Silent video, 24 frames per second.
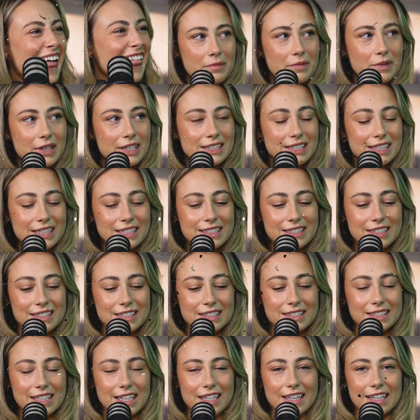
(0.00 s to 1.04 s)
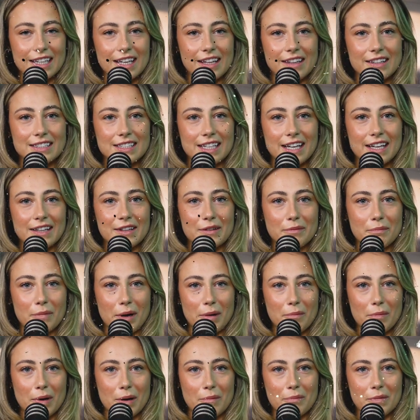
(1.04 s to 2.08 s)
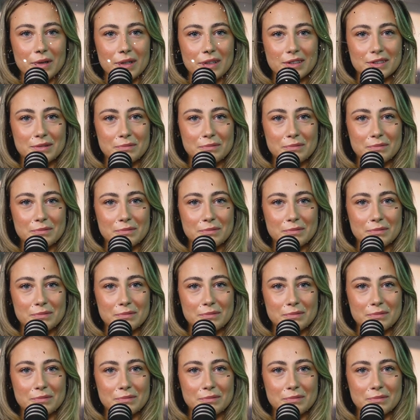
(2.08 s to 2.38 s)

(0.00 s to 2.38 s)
My sister said the other day that my bum looks